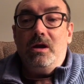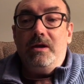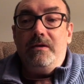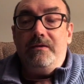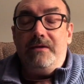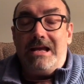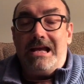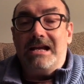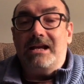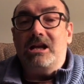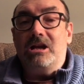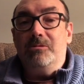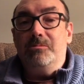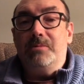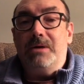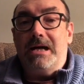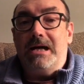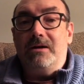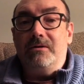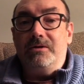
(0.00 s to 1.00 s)
that
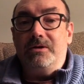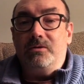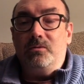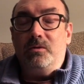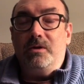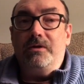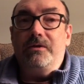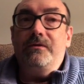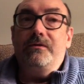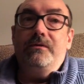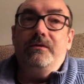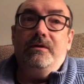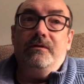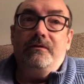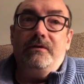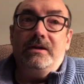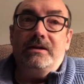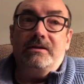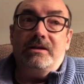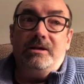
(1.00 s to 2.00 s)
compounded with the
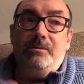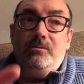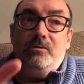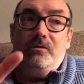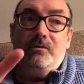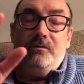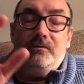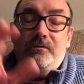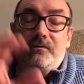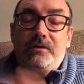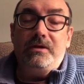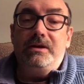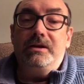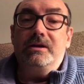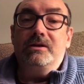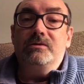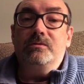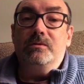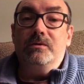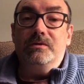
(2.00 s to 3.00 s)
fact that I moved from
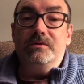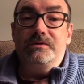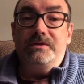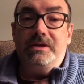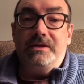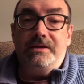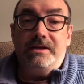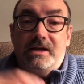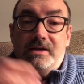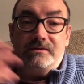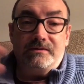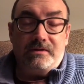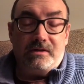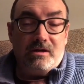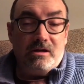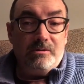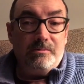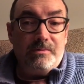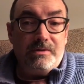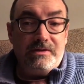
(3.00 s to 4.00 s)
Phoenix, where there's ten thousand
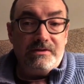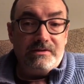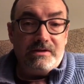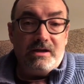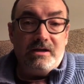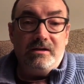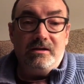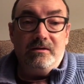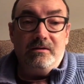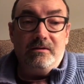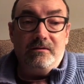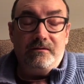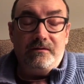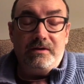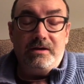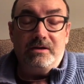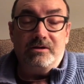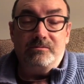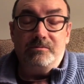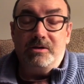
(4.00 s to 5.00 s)
companies in the
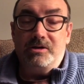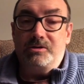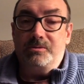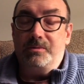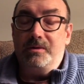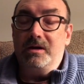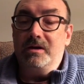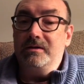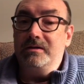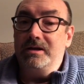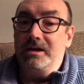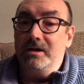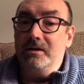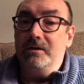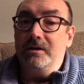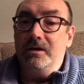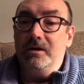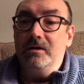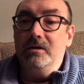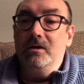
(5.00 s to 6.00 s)
Phoenix metropolitan
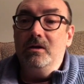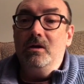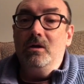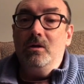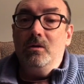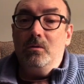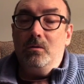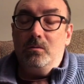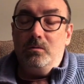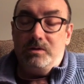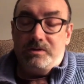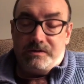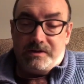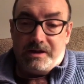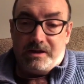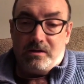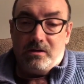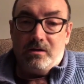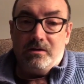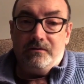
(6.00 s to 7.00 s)
area, which
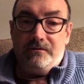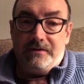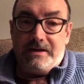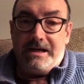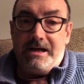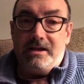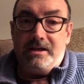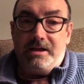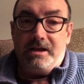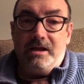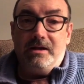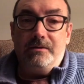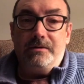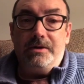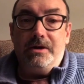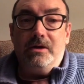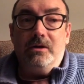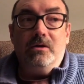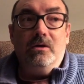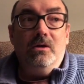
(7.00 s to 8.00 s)
they call the Valley out
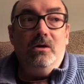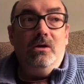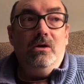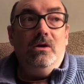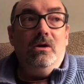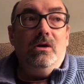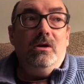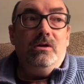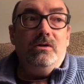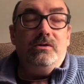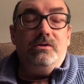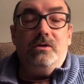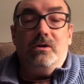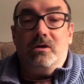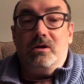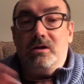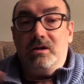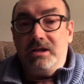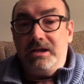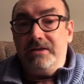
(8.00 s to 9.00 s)
there, to
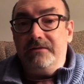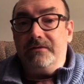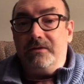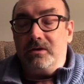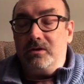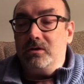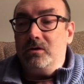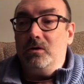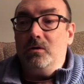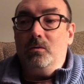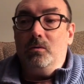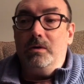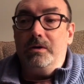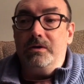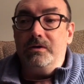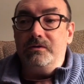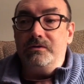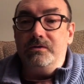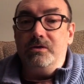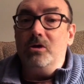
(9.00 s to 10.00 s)
Cleveland, where
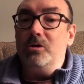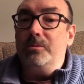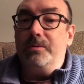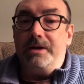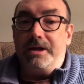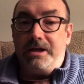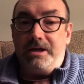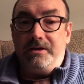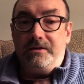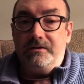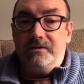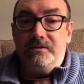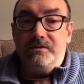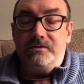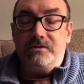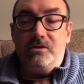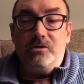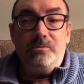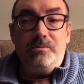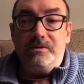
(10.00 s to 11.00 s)
there's nobody. There's
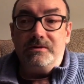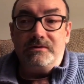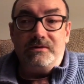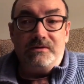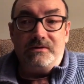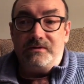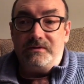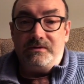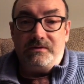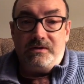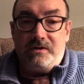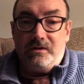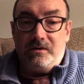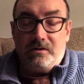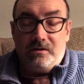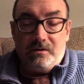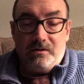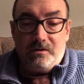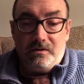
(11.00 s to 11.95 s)
no businesses here.